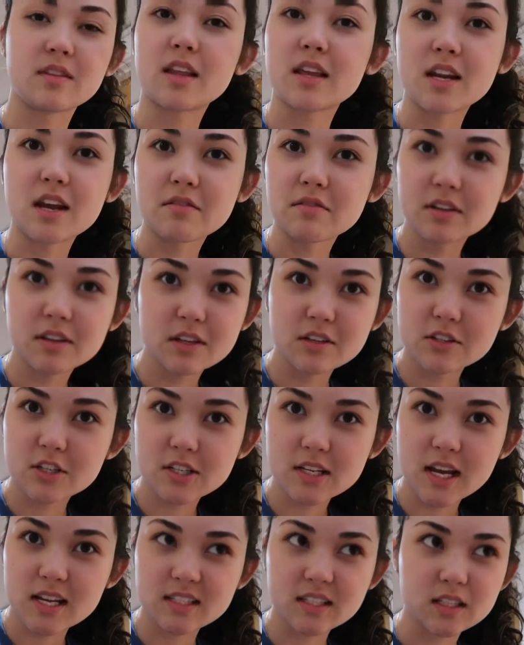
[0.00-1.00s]
then everything just
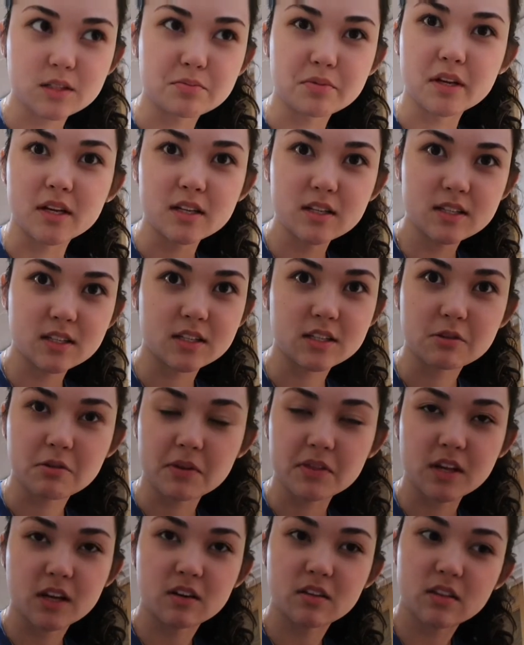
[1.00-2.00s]
has its place, and so
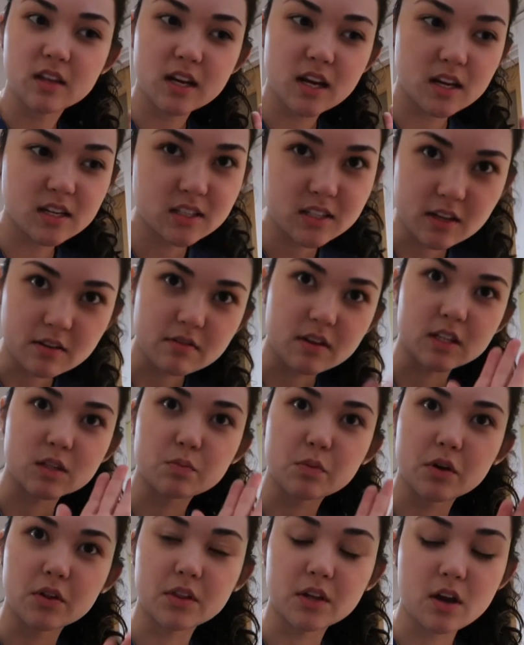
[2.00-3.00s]
at the end of the day, stuff gets
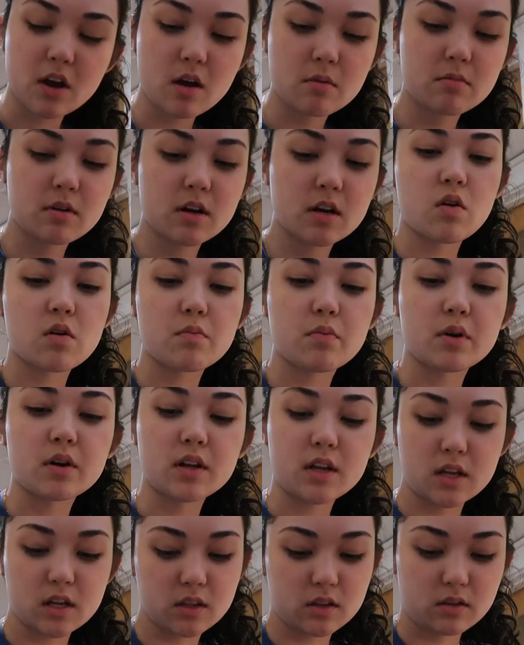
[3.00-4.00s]
put in the cupboard or
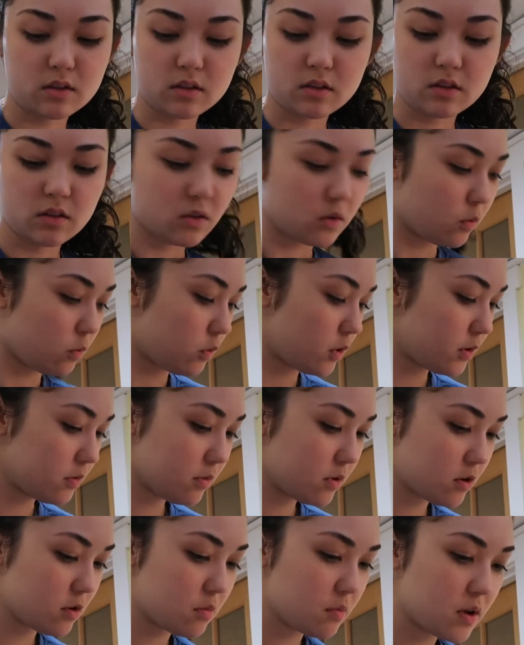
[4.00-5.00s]
put in the wood
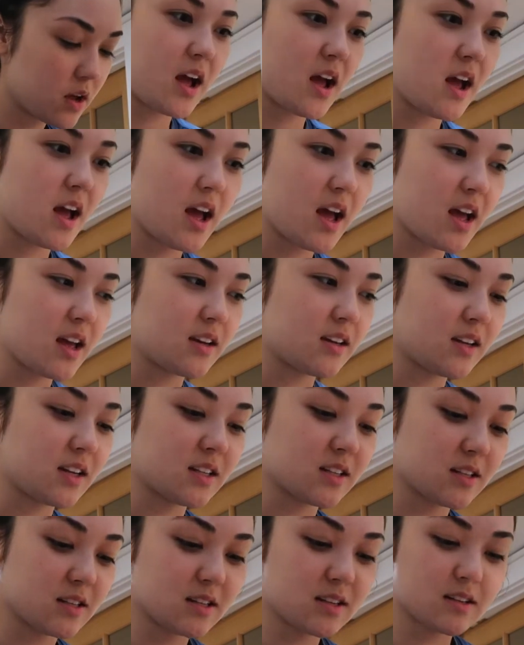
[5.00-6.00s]
room, and
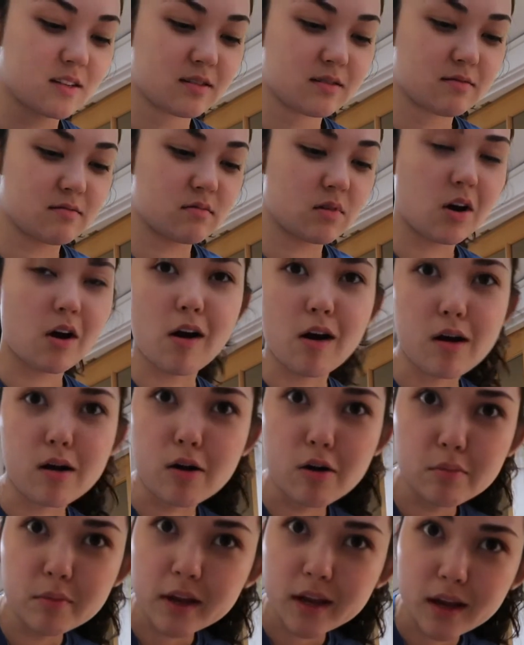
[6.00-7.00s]
it's our
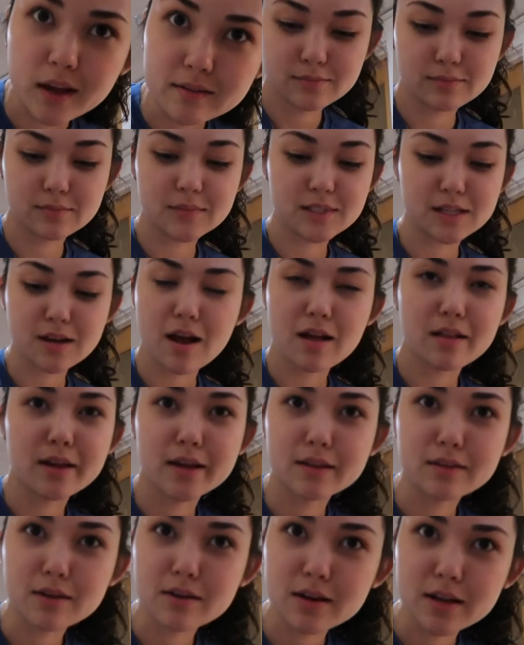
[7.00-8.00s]
home again. It's not
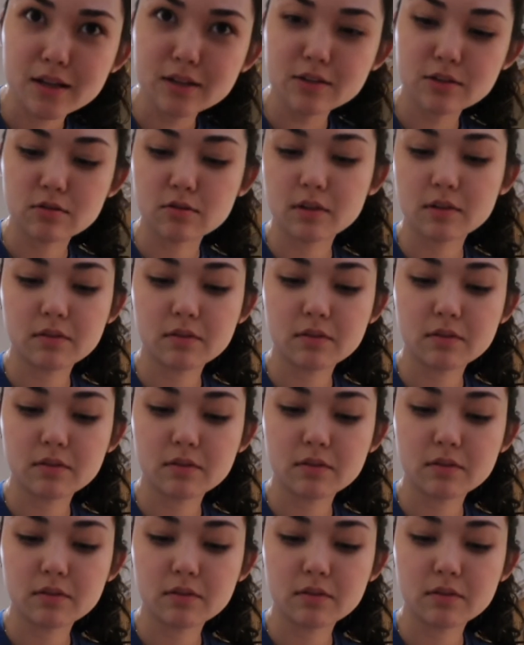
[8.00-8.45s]
like there are kids who live